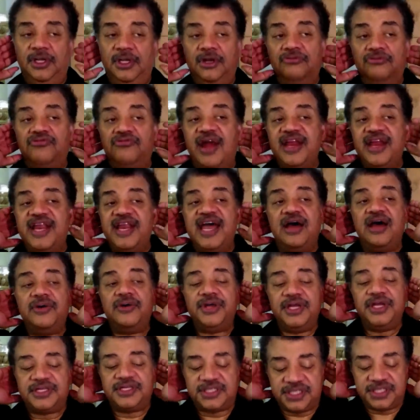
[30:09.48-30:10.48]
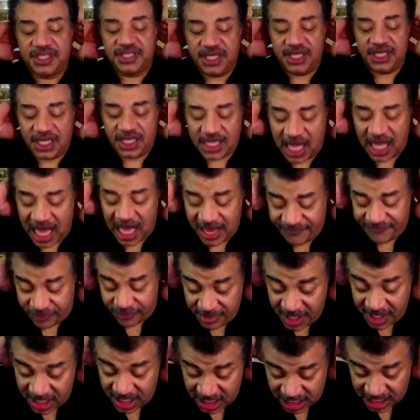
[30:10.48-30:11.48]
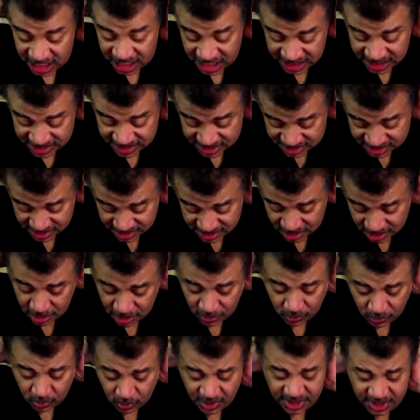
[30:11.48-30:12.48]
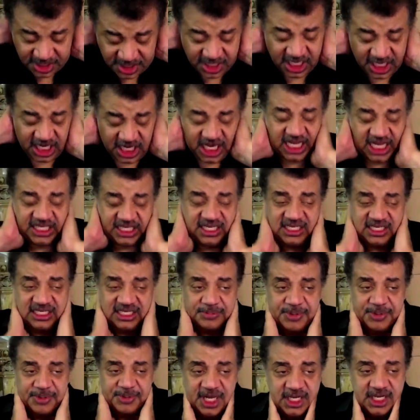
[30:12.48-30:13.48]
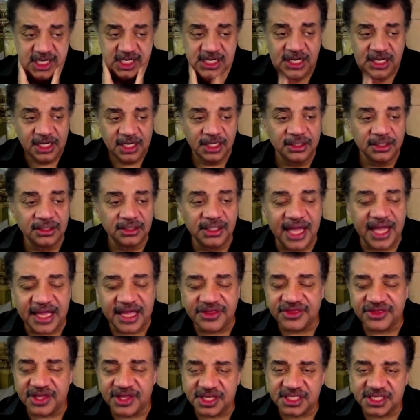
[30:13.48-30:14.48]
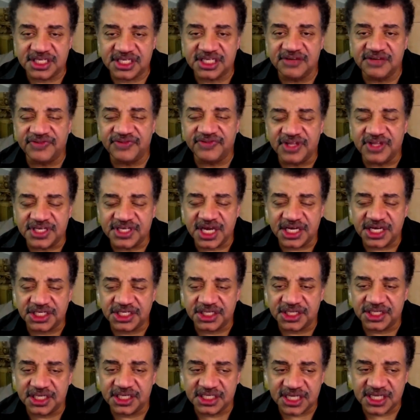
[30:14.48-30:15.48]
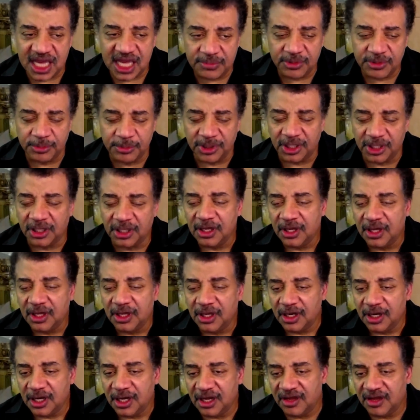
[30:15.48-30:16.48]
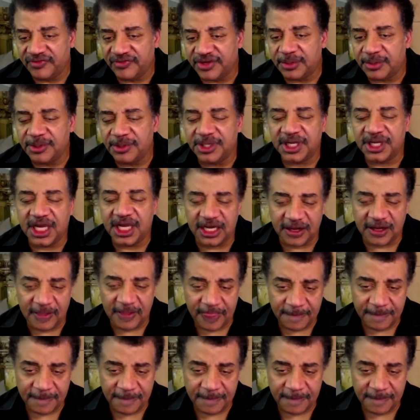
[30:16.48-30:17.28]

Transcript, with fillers: Right now, for me, it's what is the anticipated length that a civilization is capable of communicating?